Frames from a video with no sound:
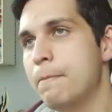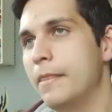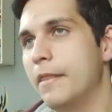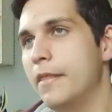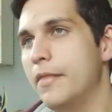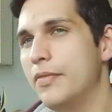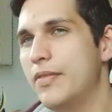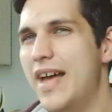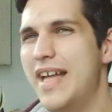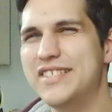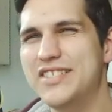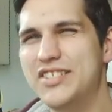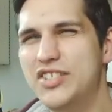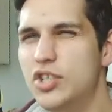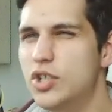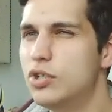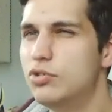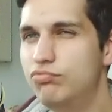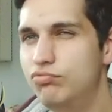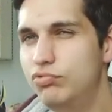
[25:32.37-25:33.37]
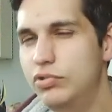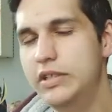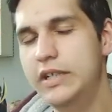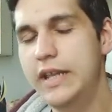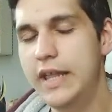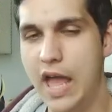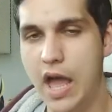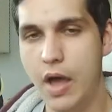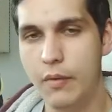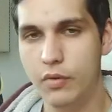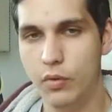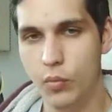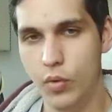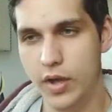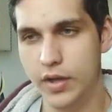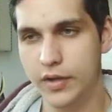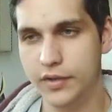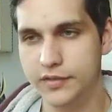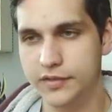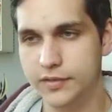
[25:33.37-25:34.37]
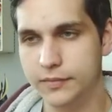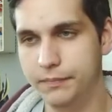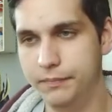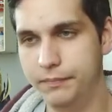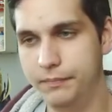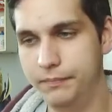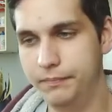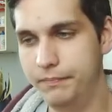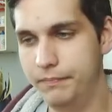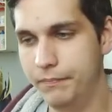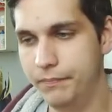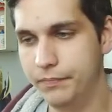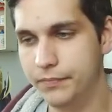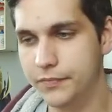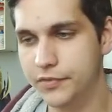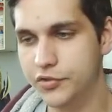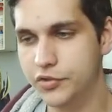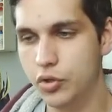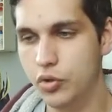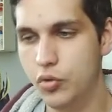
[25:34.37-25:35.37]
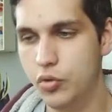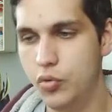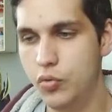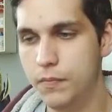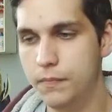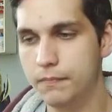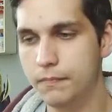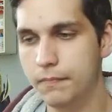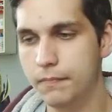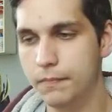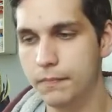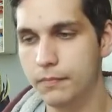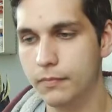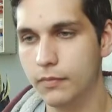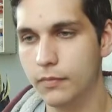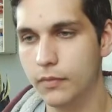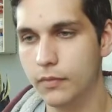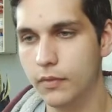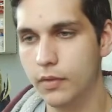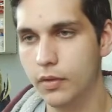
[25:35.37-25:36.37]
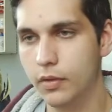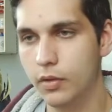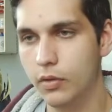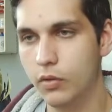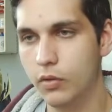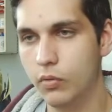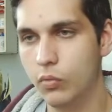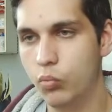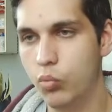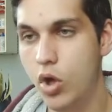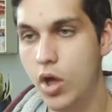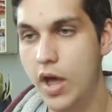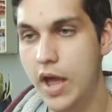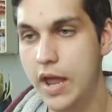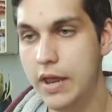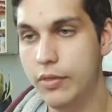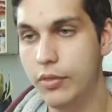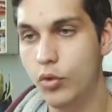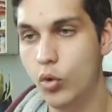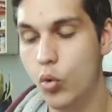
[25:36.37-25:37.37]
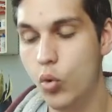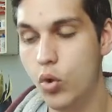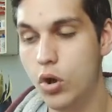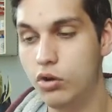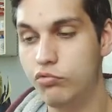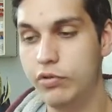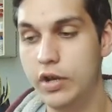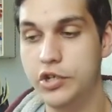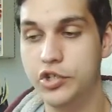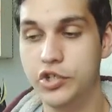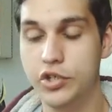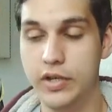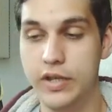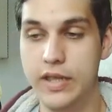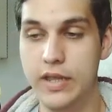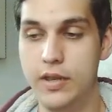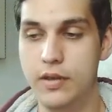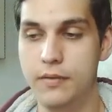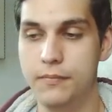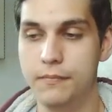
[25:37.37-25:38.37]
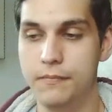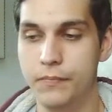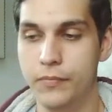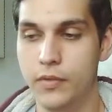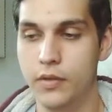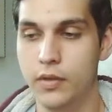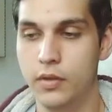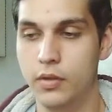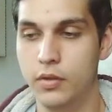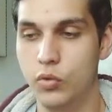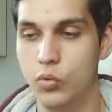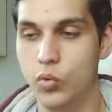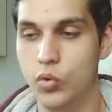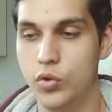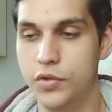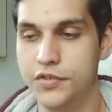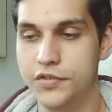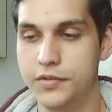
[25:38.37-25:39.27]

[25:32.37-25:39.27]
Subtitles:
That's not really how it works. So what I thought originally was